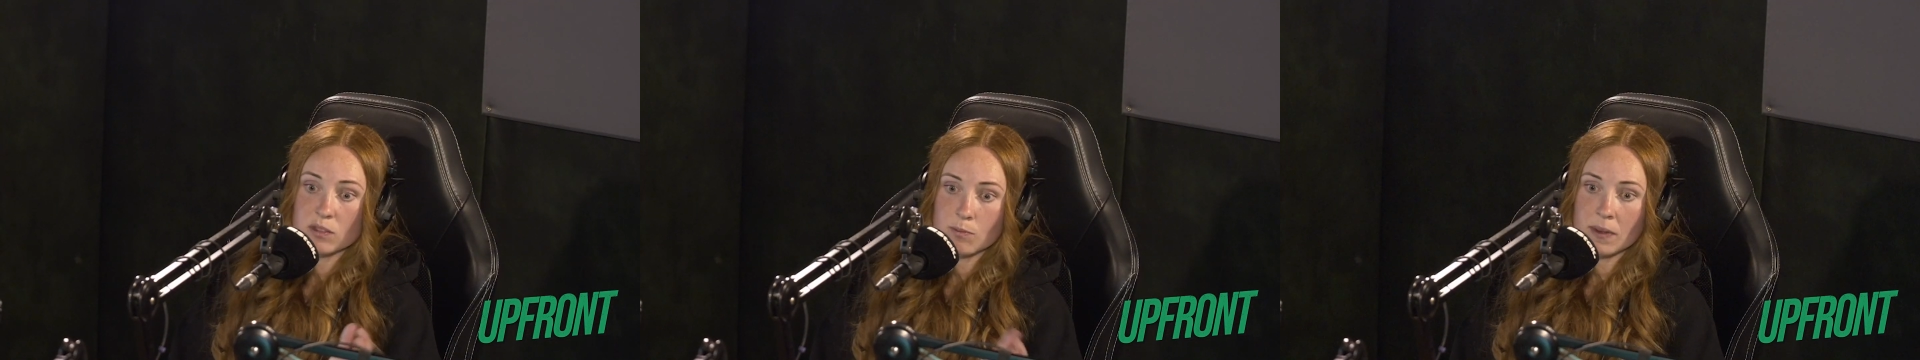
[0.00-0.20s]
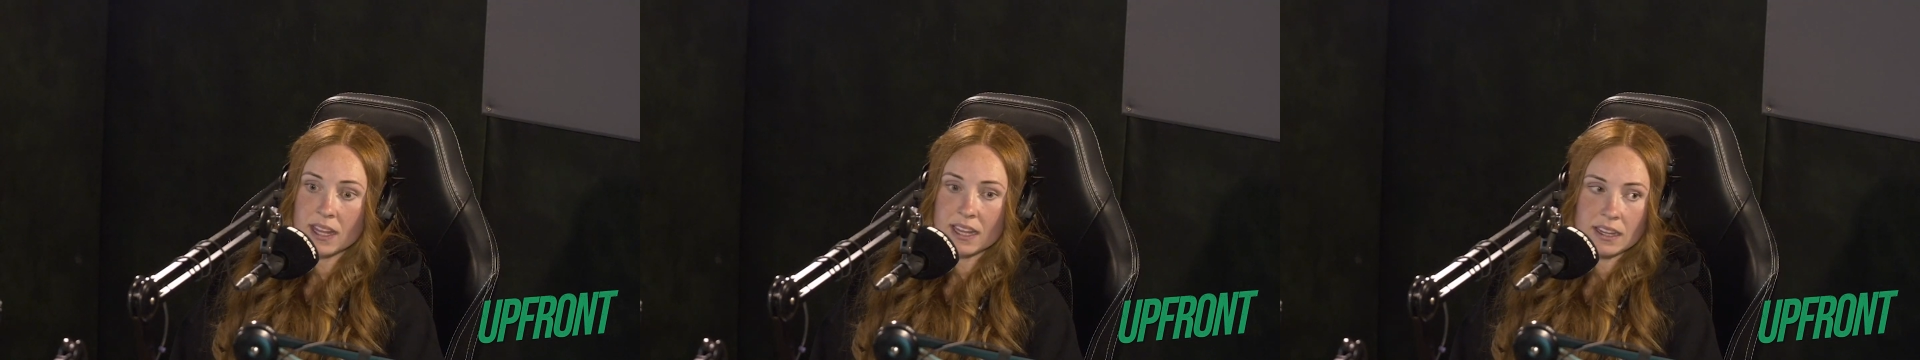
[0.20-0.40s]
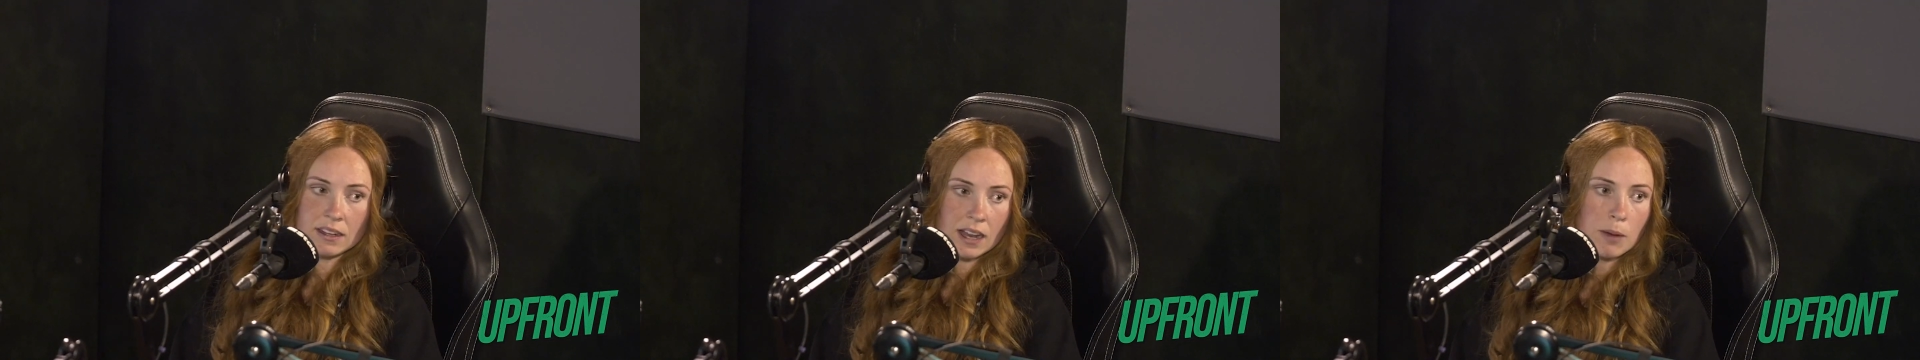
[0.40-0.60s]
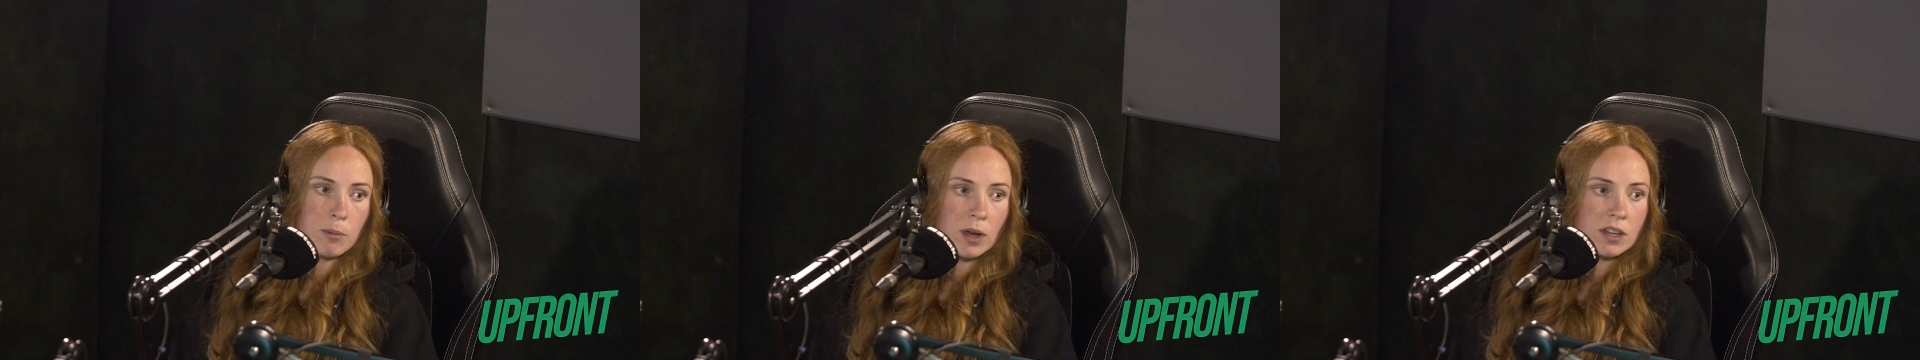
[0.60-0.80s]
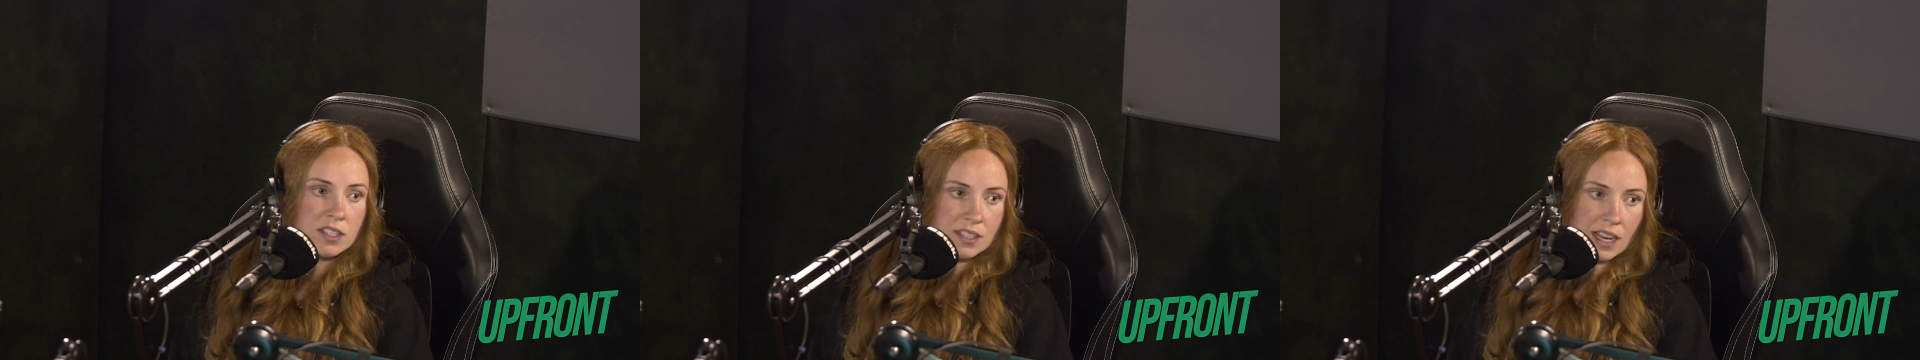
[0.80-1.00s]
me, like
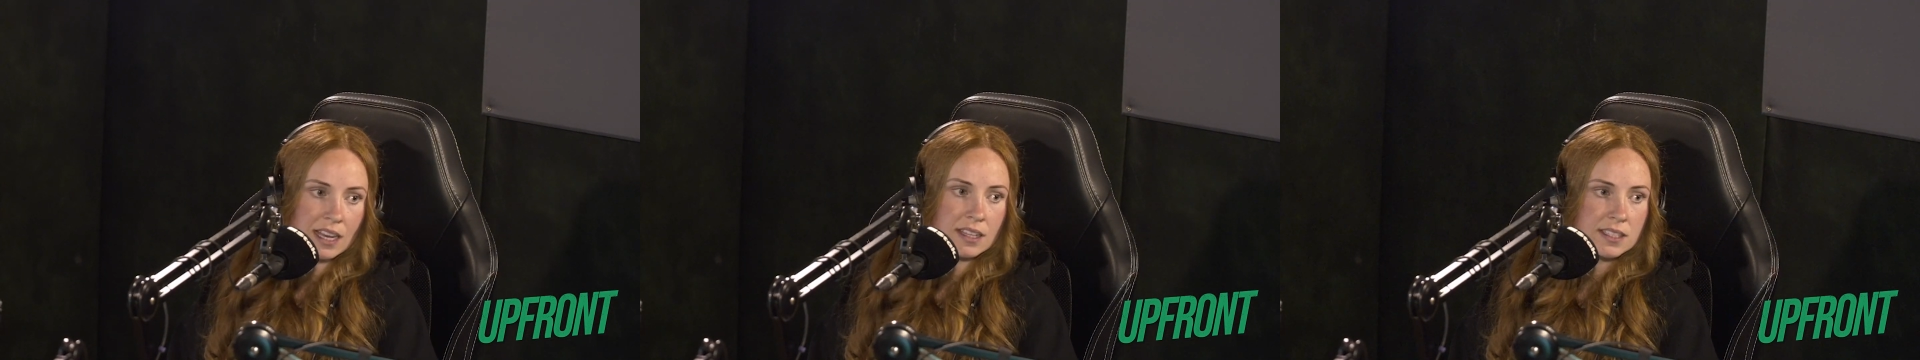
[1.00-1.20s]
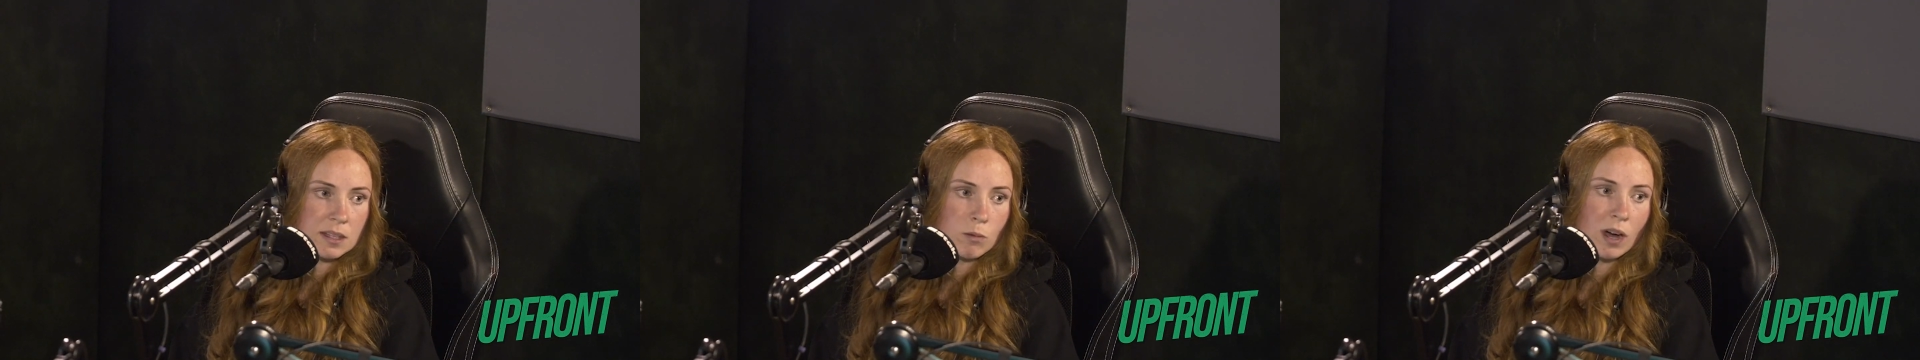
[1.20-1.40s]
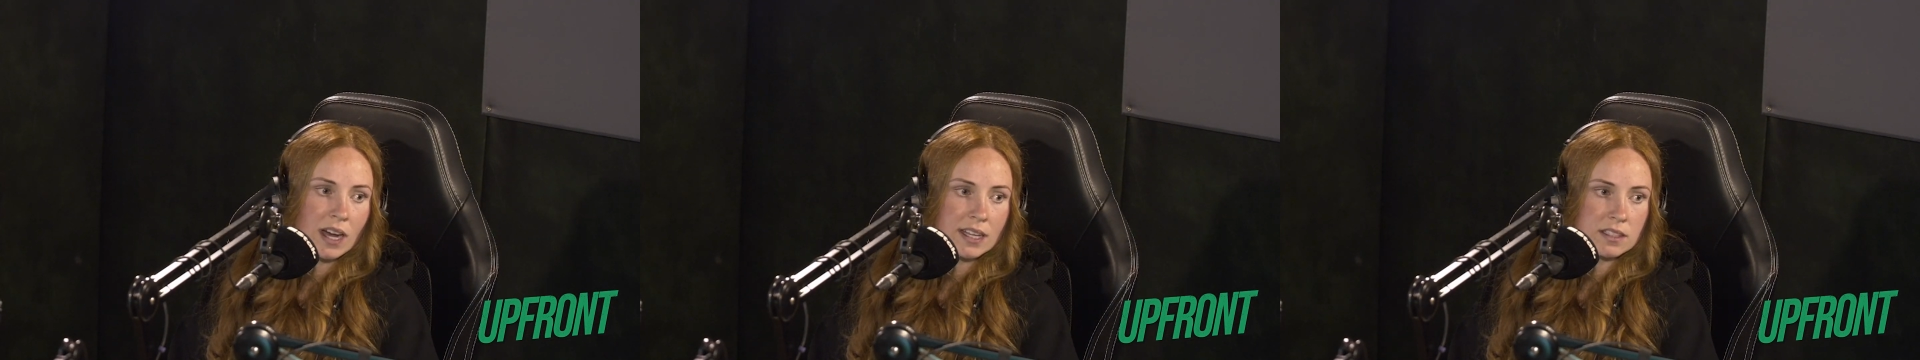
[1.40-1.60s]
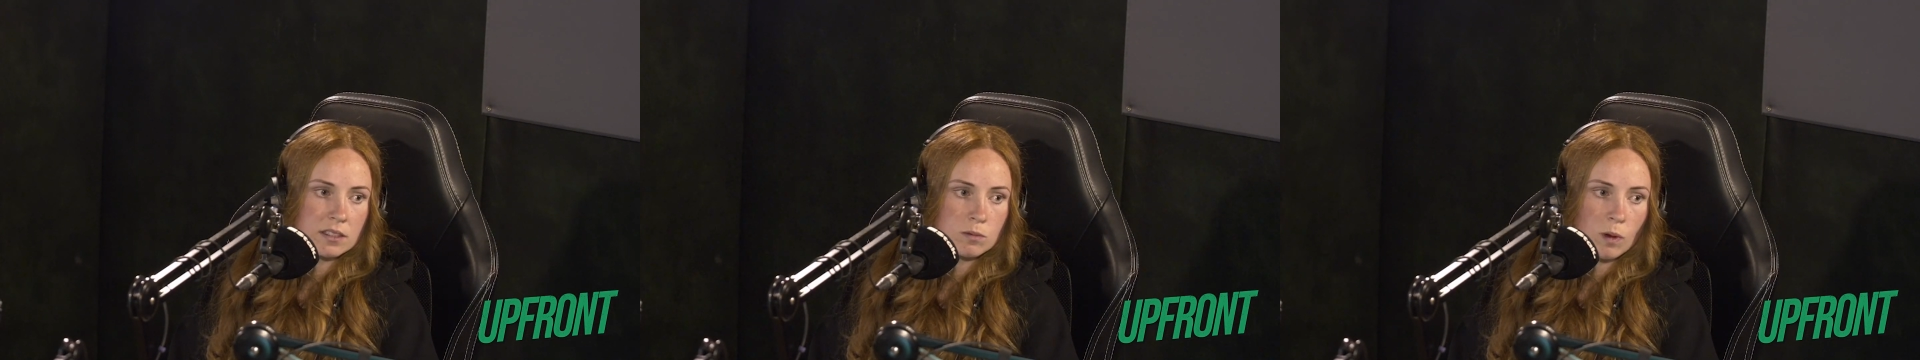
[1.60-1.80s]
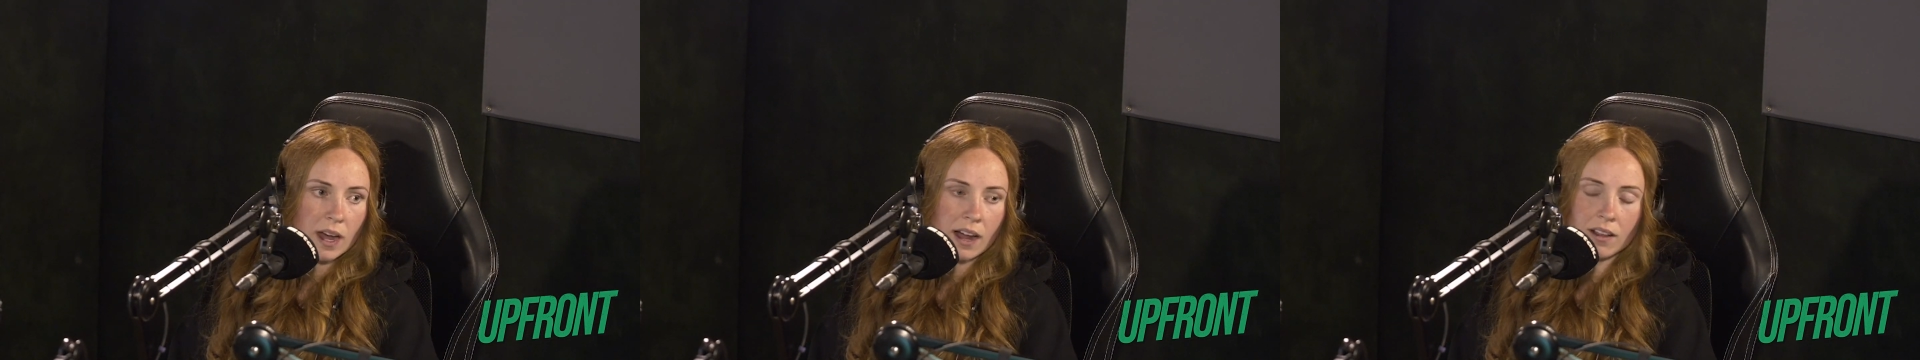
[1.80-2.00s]
personality wise as
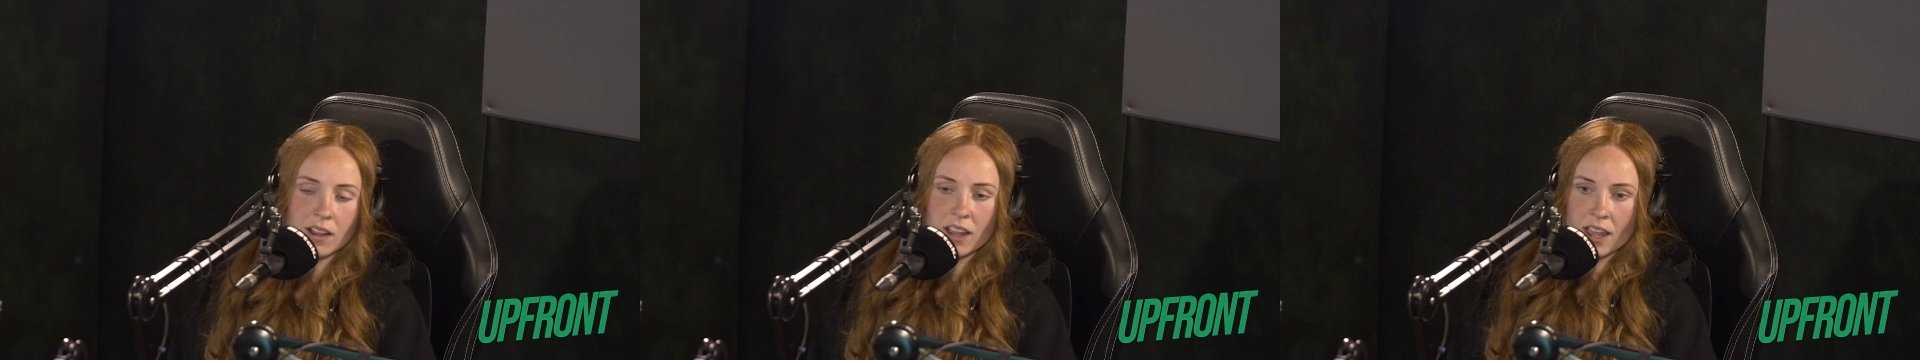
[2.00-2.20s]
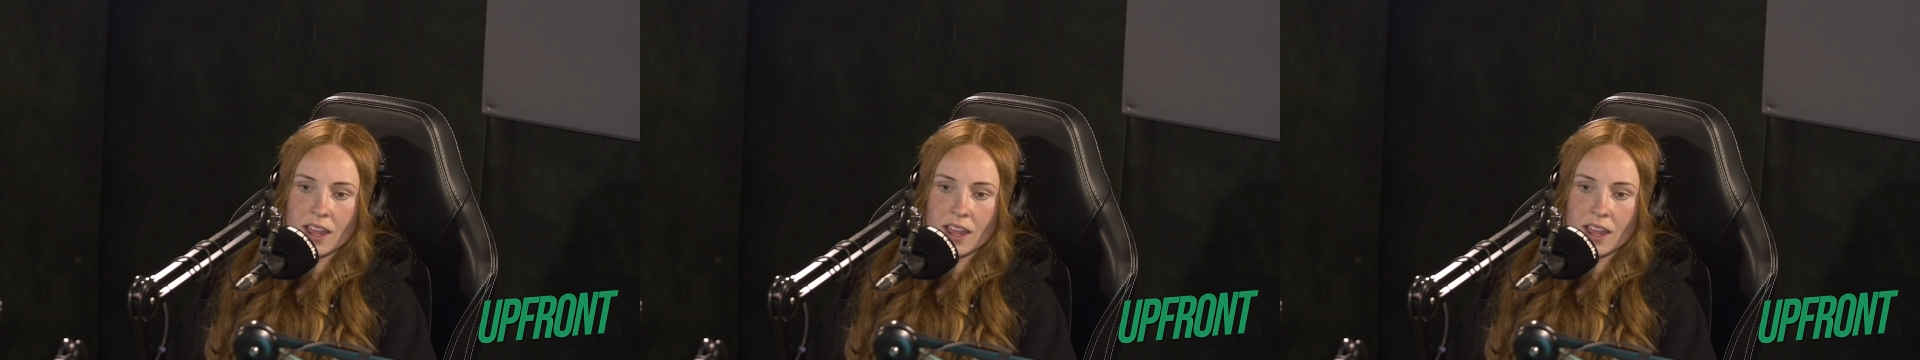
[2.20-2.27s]
well,